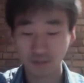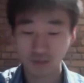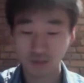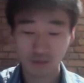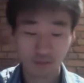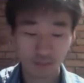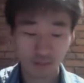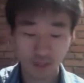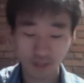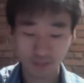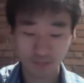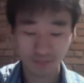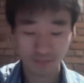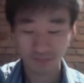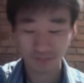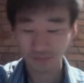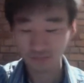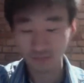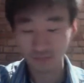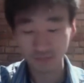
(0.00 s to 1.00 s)
but
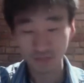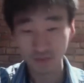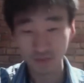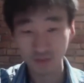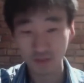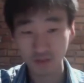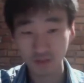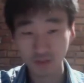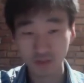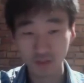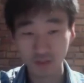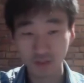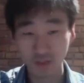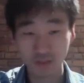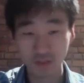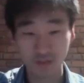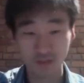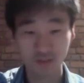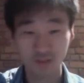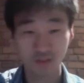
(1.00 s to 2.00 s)

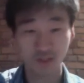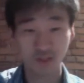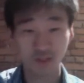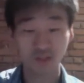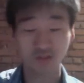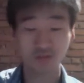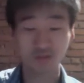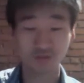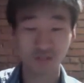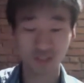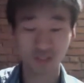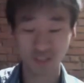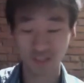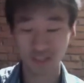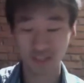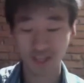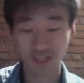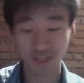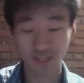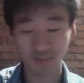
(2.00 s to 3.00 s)
it's it's really
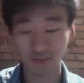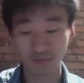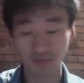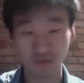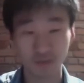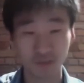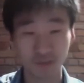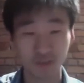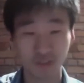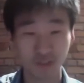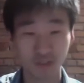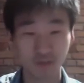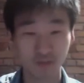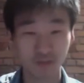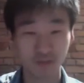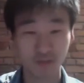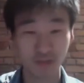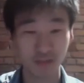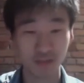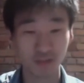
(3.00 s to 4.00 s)
not even first grade
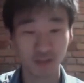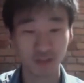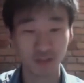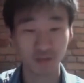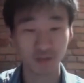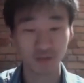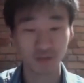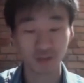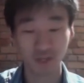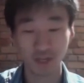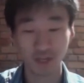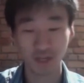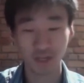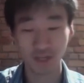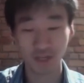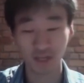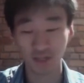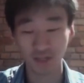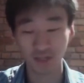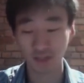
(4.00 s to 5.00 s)
Spanish level that I
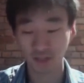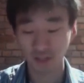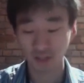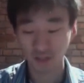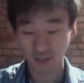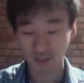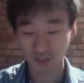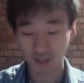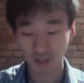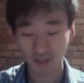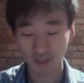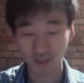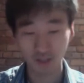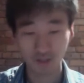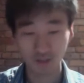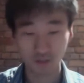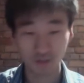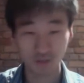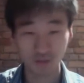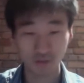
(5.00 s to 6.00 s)
can that I can
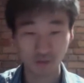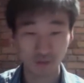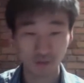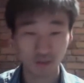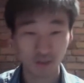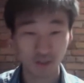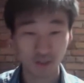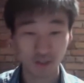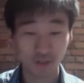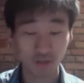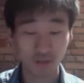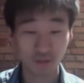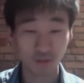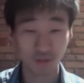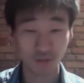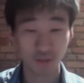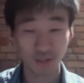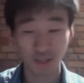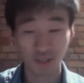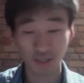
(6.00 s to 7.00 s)
do. It's pretty
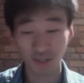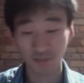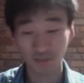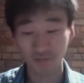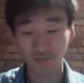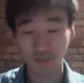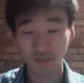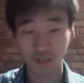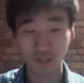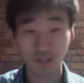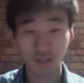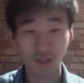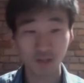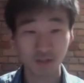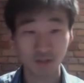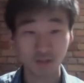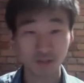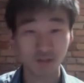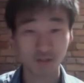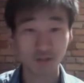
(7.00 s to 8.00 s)
pathetic. And then I took a
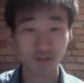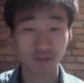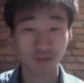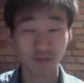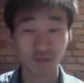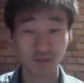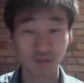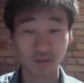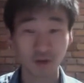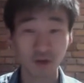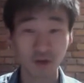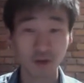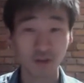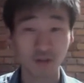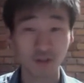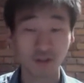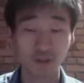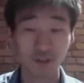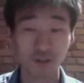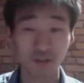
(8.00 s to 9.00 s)
semester of
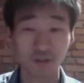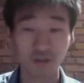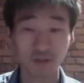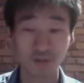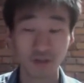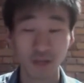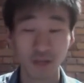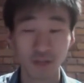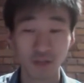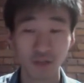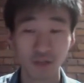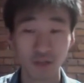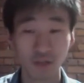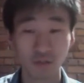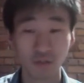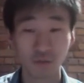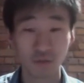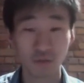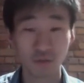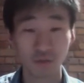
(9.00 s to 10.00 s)
college of Spanish,
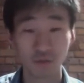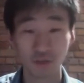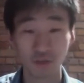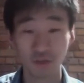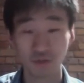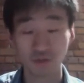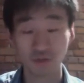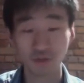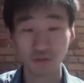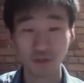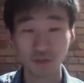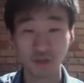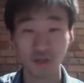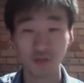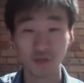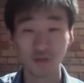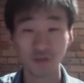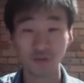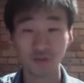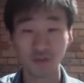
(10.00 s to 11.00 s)
which was extremely
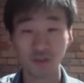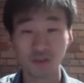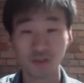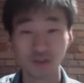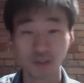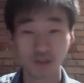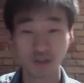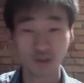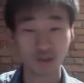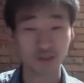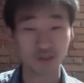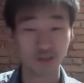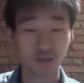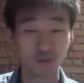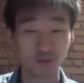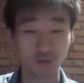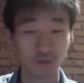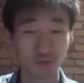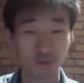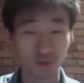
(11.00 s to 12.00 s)
helpful because at college level
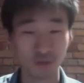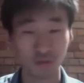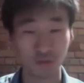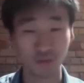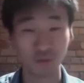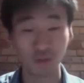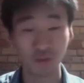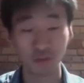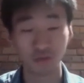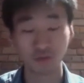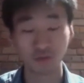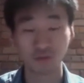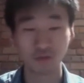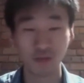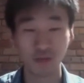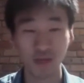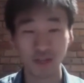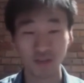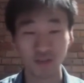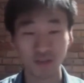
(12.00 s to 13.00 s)
you're just moving so
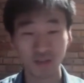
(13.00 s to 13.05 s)
fast.